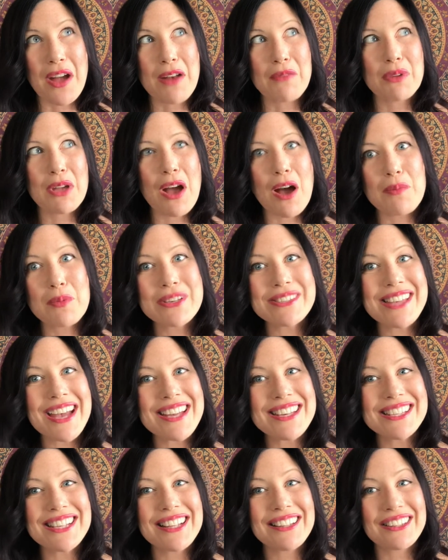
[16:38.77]
And we almost
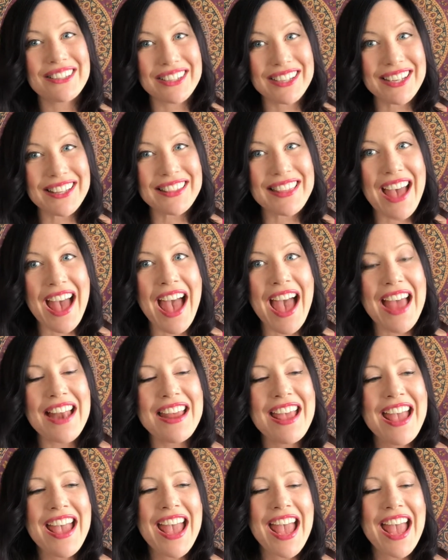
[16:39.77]
had to look at that